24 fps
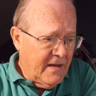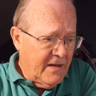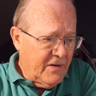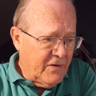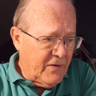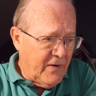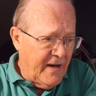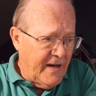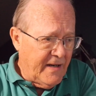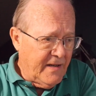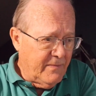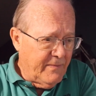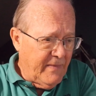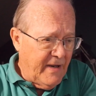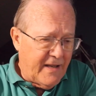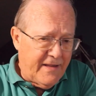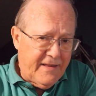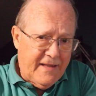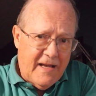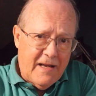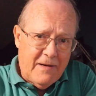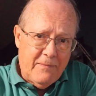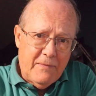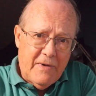trying to
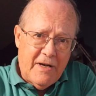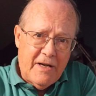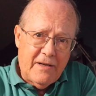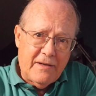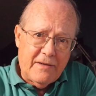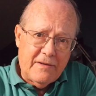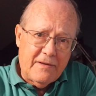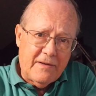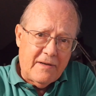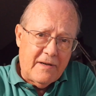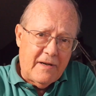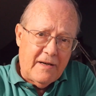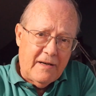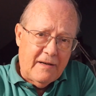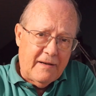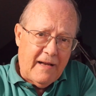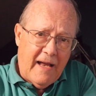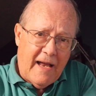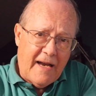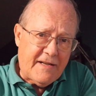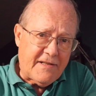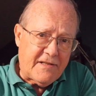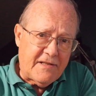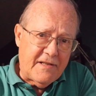make that mountain,
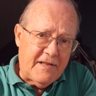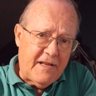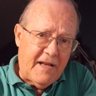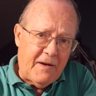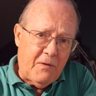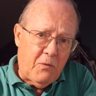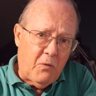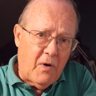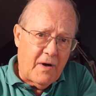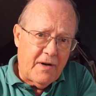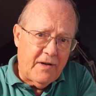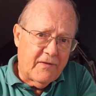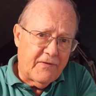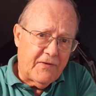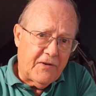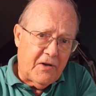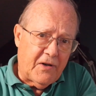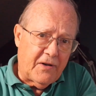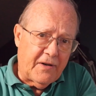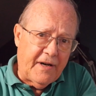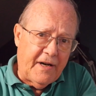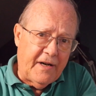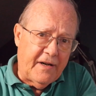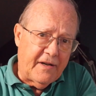actually that
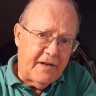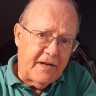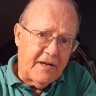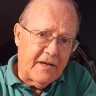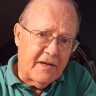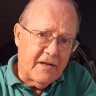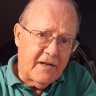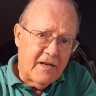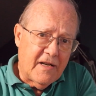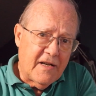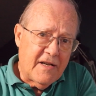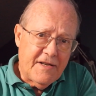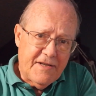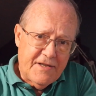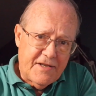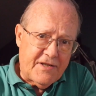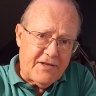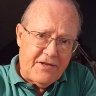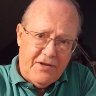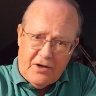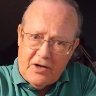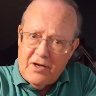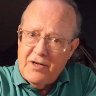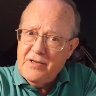waterfall area,
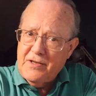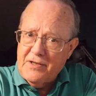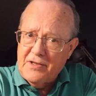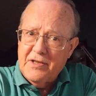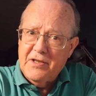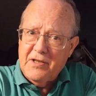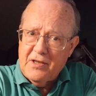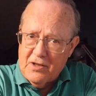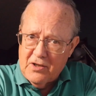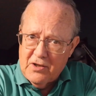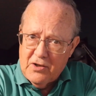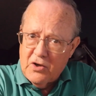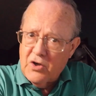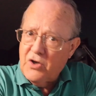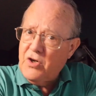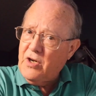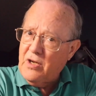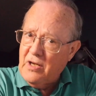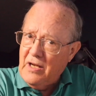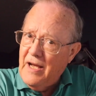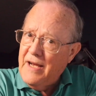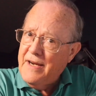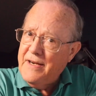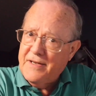start to
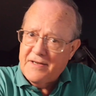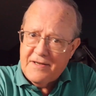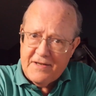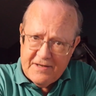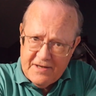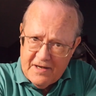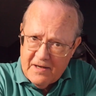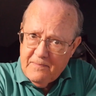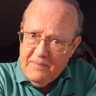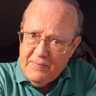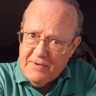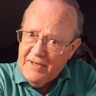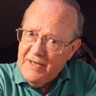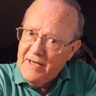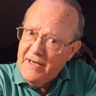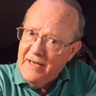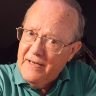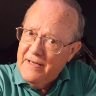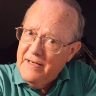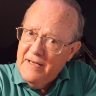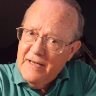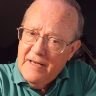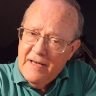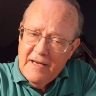look like
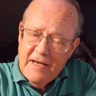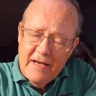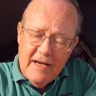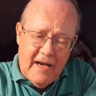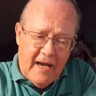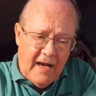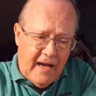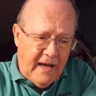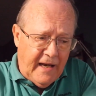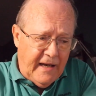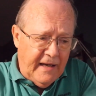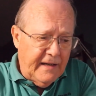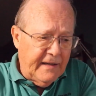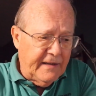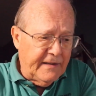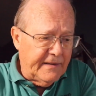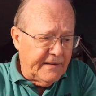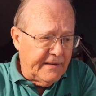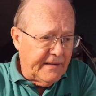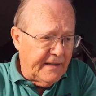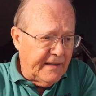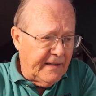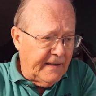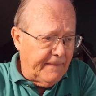something.
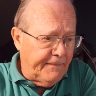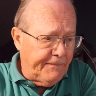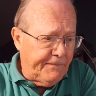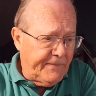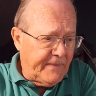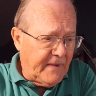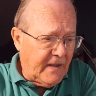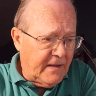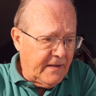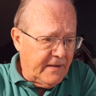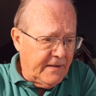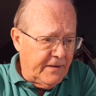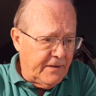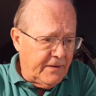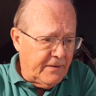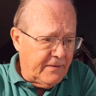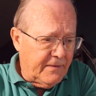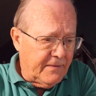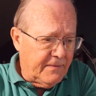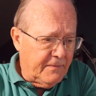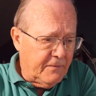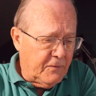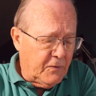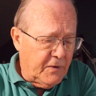And you
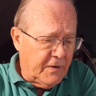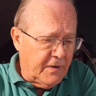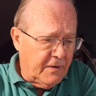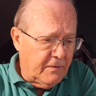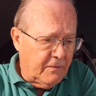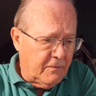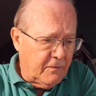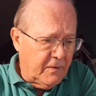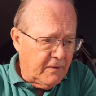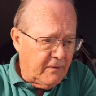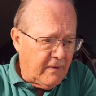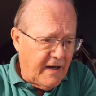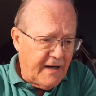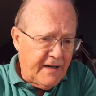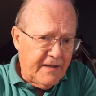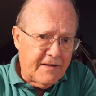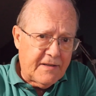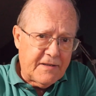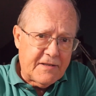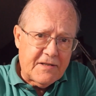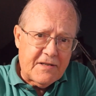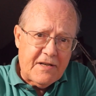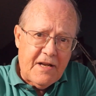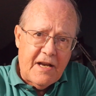know, we're right at
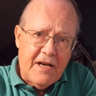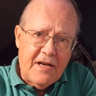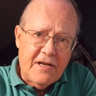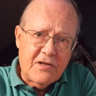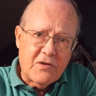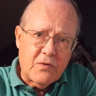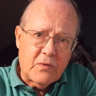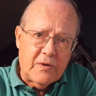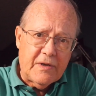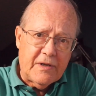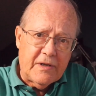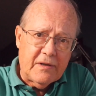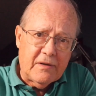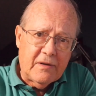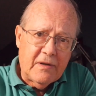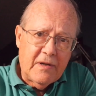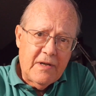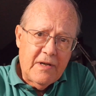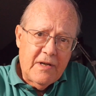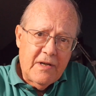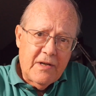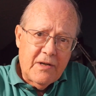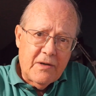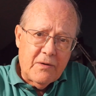the stage where
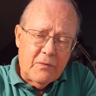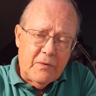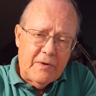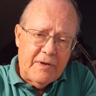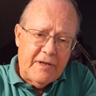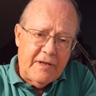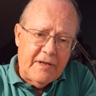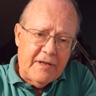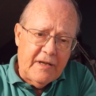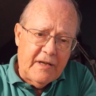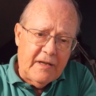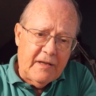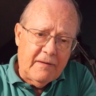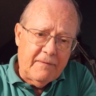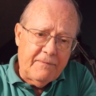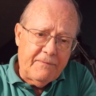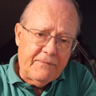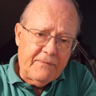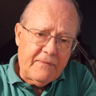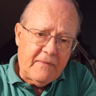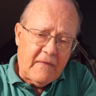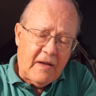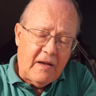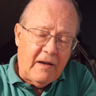we
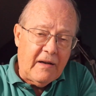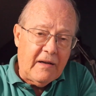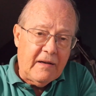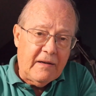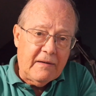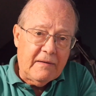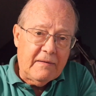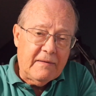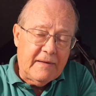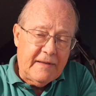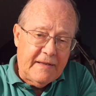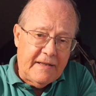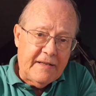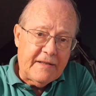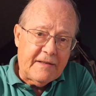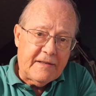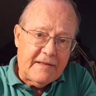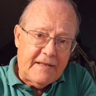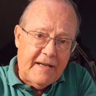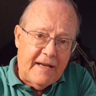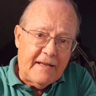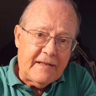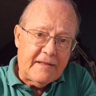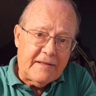
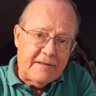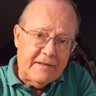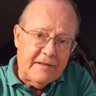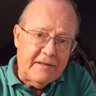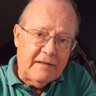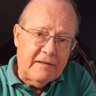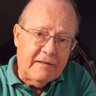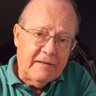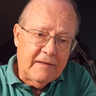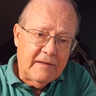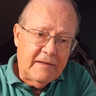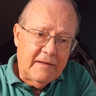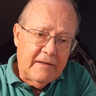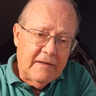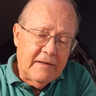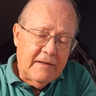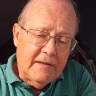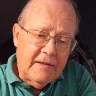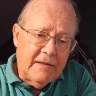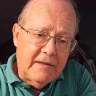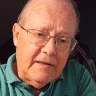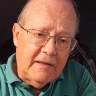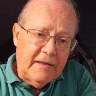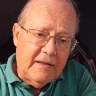get that
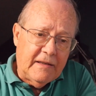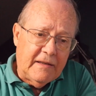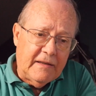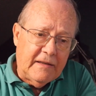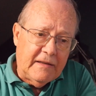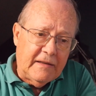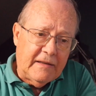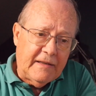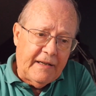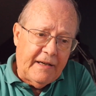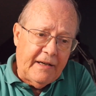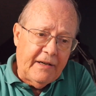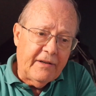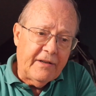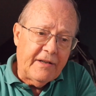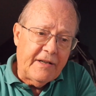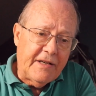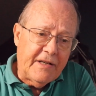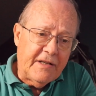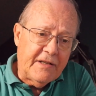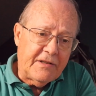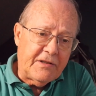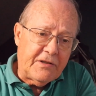area